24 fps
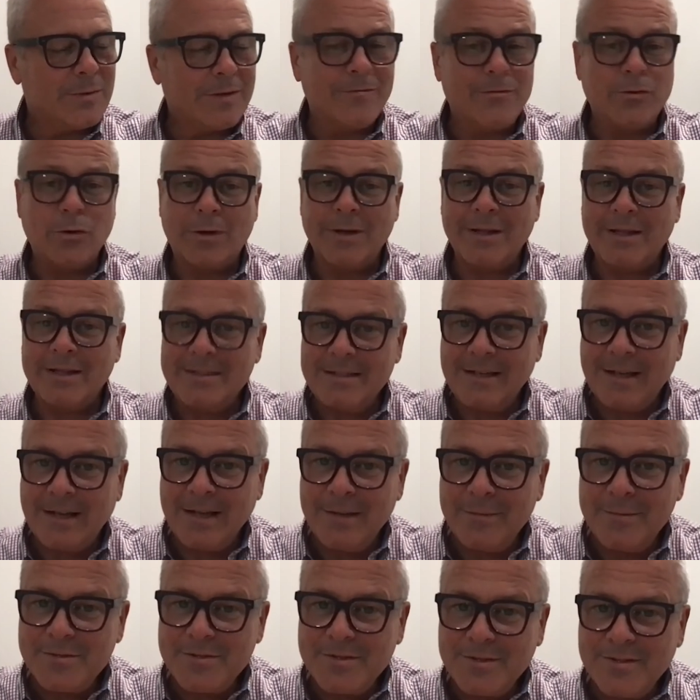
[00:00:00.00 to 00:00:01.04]
We have toilet
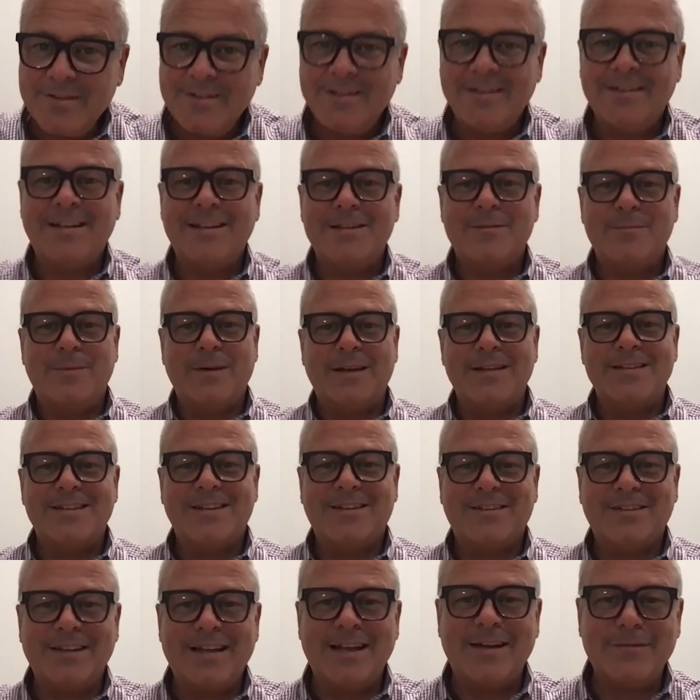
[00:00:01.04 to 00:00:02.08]
times, and that's
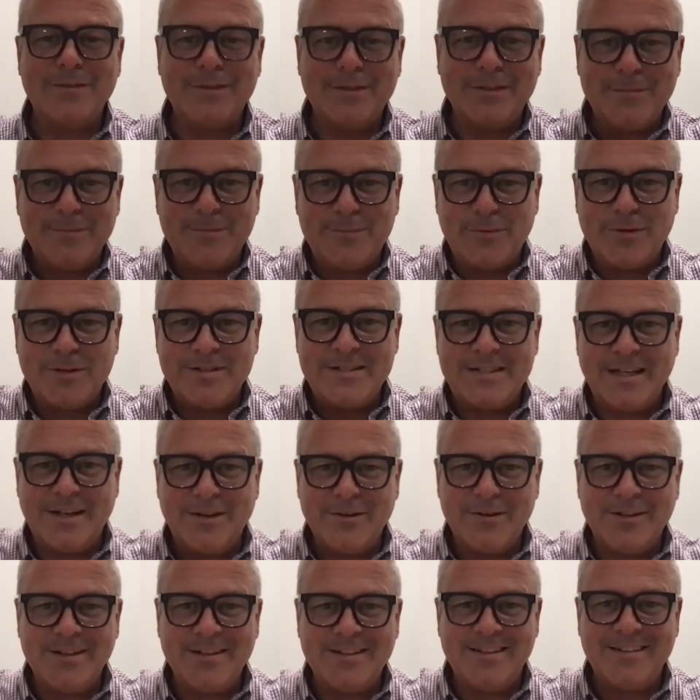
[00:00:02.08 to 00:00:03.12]
basically having the
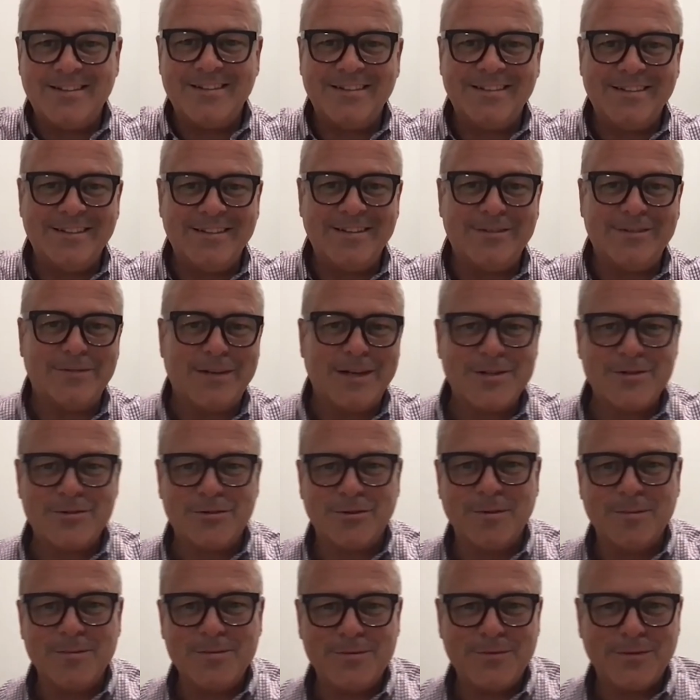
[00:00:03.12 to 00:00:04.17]
printout in the in the
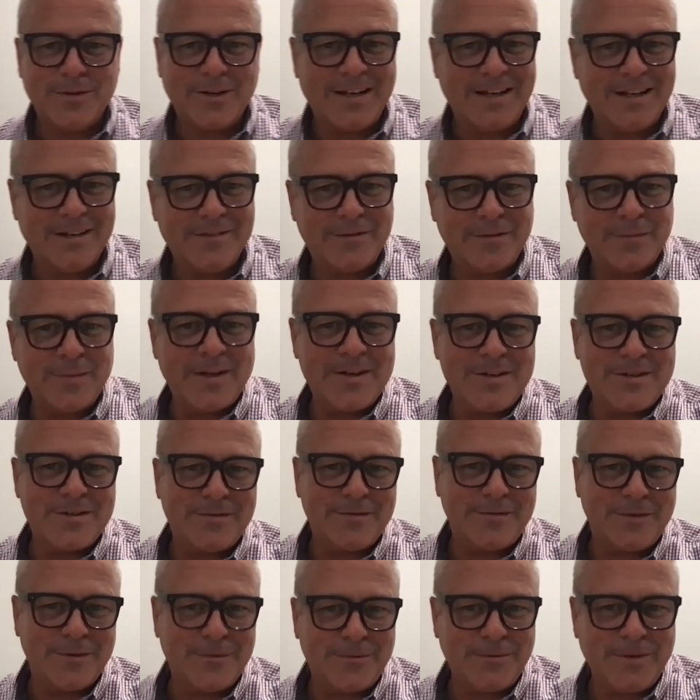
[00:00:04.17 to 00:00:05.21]
restrooms for key
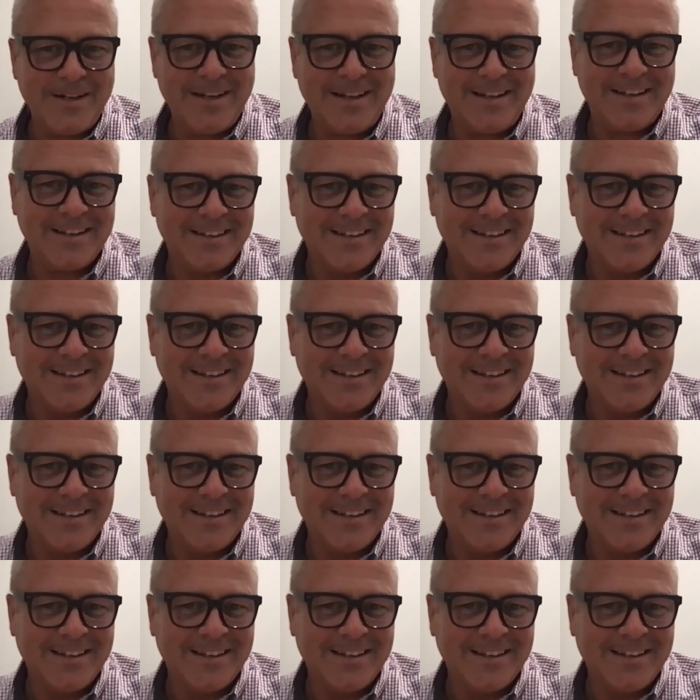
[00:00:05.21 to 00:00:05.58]
information for the week.